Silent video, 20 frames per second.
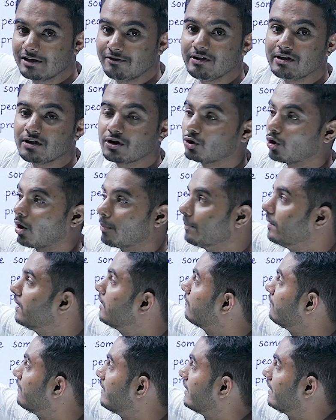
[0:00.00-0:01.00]
giving the
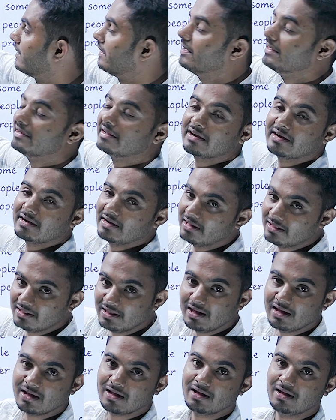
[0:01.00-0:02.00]
topic. We reiterating
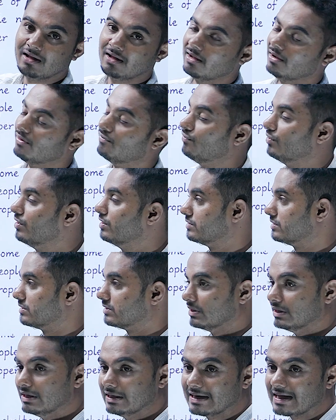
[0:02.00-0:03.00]
the
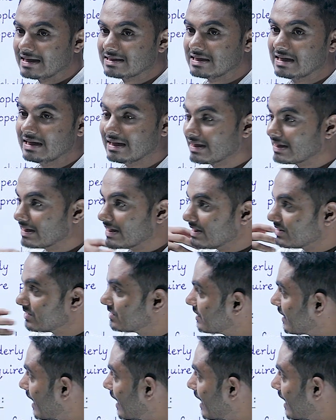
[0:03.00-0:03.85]
words. It has increased